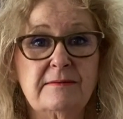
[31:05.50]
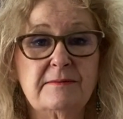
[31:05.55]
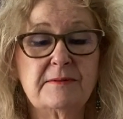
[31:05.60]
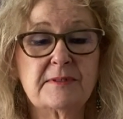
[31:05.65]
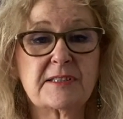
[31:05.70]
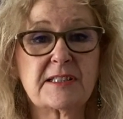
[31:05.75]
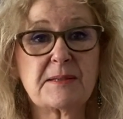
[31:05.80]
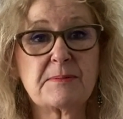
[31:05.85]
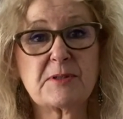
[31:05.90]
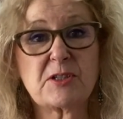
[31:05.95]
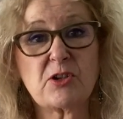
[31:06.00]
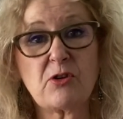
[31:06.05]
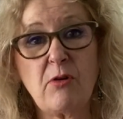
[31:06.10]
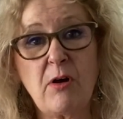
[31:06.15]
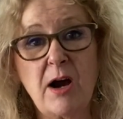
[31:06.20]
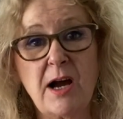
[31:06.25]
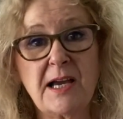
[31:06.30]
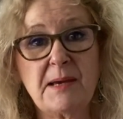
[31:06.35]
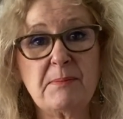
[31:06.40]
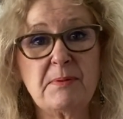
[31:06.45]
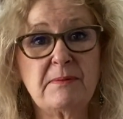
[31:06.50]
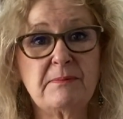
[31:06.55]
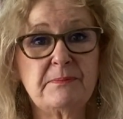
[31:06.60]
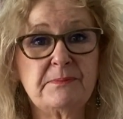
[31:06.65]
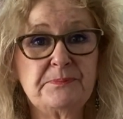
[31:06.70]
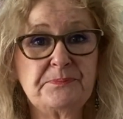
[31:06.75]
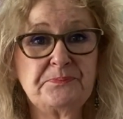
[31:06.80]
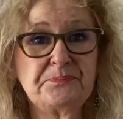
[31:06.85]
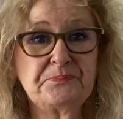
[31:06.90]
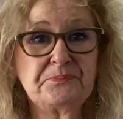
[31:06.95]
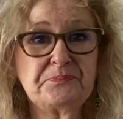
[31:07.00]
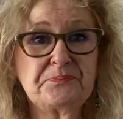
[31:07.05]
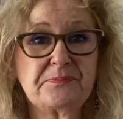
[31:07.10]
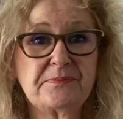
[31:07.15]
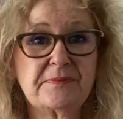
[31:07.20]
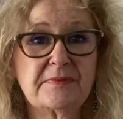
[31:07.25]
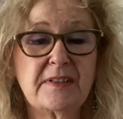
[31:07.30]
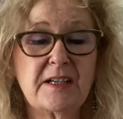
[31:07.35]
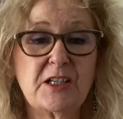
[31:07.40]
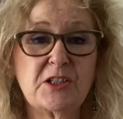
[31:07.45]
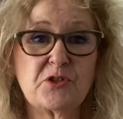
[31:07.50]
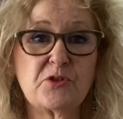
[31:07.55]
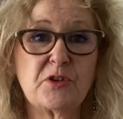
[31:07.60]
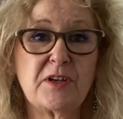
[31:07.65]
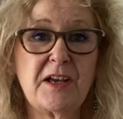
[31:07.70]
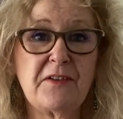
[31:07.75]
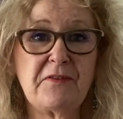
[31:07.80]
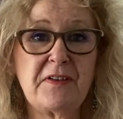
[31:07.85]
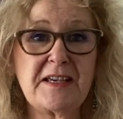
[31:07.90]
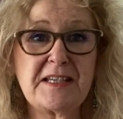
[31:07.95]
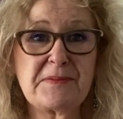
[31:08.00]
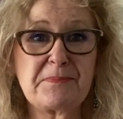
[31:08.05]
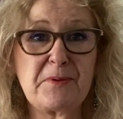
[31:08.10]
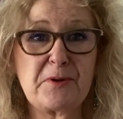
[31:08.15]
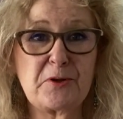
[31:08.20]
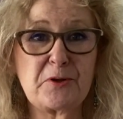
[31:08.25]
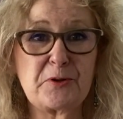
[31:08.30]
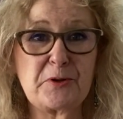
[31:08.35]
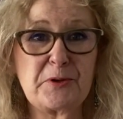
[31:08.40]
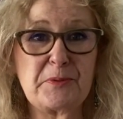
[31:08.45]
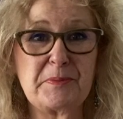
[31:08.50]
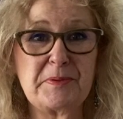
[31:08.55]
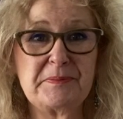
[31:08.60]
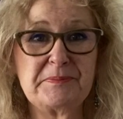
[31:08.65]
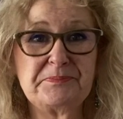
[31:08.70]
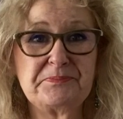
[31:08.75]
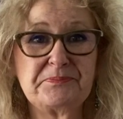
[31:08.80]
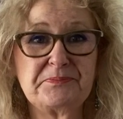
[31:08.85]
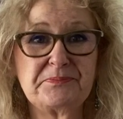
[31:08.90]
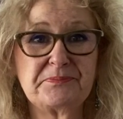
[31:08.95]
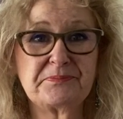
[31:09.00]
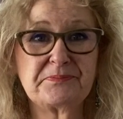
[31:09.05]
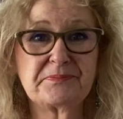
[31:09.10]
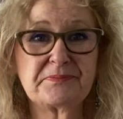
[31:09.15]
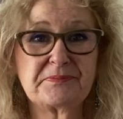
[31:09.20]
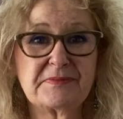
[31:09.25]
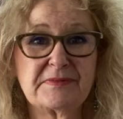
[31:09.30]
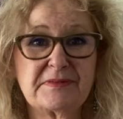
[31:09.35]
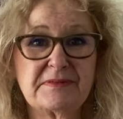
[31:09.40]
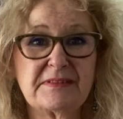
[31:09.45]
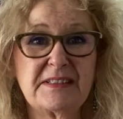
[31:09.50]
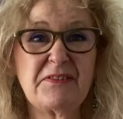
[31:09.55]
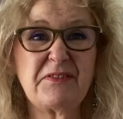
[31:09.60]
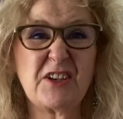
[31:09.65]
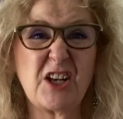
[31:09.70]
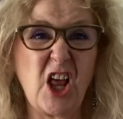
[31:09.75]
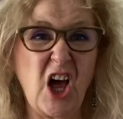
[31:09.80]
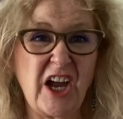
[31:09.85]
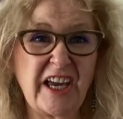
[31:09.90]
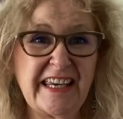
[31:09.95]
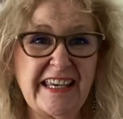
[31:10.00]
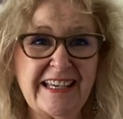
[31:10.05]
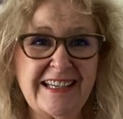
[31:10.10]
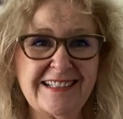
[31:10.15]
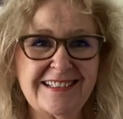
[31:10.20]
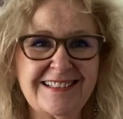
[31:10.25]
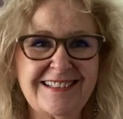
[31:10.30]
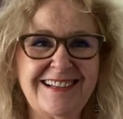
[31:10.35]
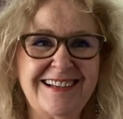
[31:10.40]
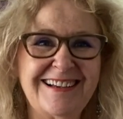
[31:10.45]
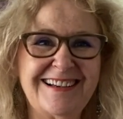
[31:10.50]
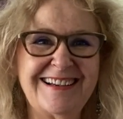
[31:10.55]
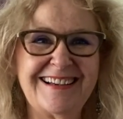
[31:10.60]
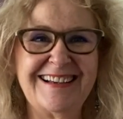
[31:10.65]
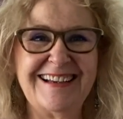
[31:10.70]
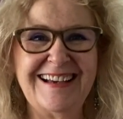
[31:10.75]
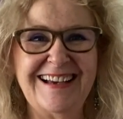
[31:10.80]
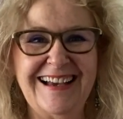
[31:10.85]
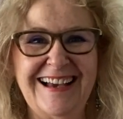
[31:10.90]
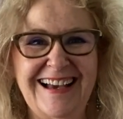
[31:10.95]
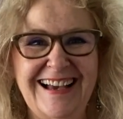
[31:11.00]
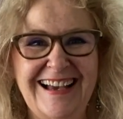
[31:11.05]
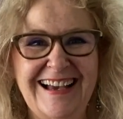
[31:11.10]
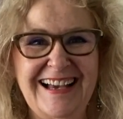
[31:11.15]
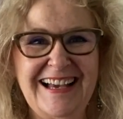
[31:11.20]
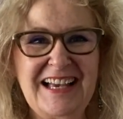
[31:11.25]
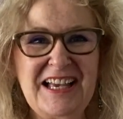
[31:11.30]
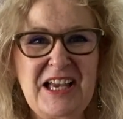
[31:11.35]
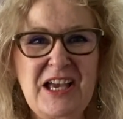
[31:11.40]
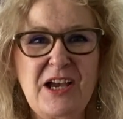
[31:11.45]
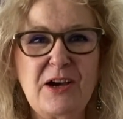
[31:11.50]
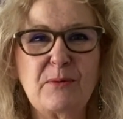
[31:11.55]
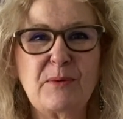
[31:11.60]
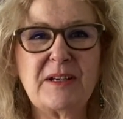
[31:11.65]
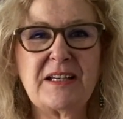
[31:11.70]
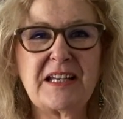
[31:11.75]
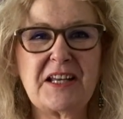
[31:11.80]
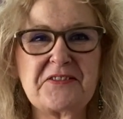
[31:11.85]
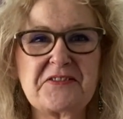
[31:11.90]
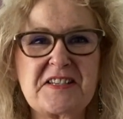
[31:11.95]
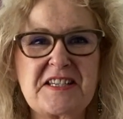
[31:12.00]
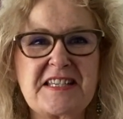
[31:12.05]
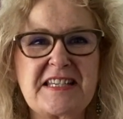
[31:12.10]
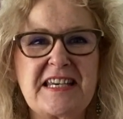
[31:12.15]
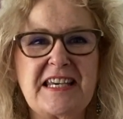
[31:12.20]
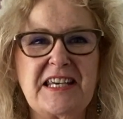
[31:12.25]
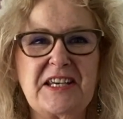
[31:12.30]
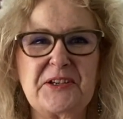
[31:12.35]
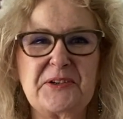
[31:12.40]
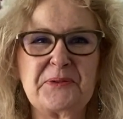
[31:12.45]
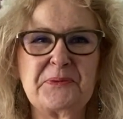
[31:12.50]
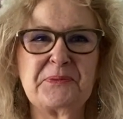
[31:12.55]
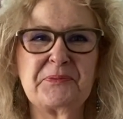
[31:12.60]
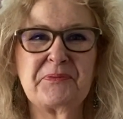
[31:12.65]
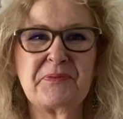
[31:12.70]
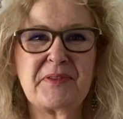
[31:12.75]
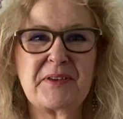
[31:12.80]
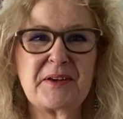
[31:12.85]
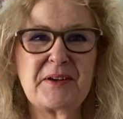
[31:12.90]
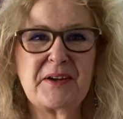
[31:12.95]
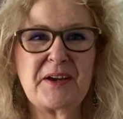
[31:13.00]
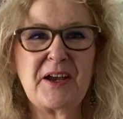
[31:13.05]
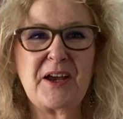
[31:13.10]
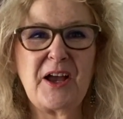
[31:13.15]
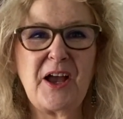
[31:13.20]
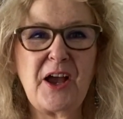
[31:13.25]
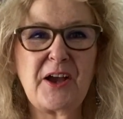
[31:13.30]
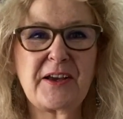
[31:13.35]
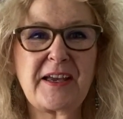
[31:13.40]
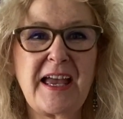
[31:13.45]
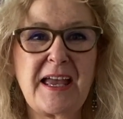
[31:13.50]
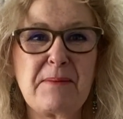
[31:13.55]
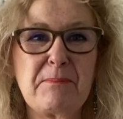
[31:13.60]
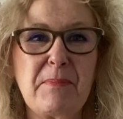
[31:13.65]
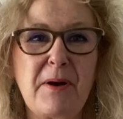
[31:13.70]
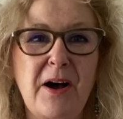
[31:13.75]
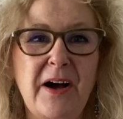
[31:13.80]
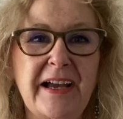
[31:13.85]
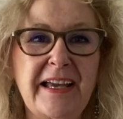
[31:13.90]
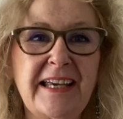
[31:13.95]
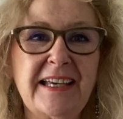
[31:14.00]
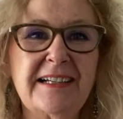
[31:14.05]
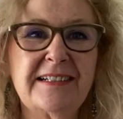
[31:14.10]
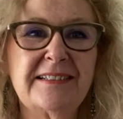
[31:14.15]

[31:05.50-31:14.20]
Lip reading: Subscribe and join our Facebook group if you like. We'd love to see you. Okay, bye.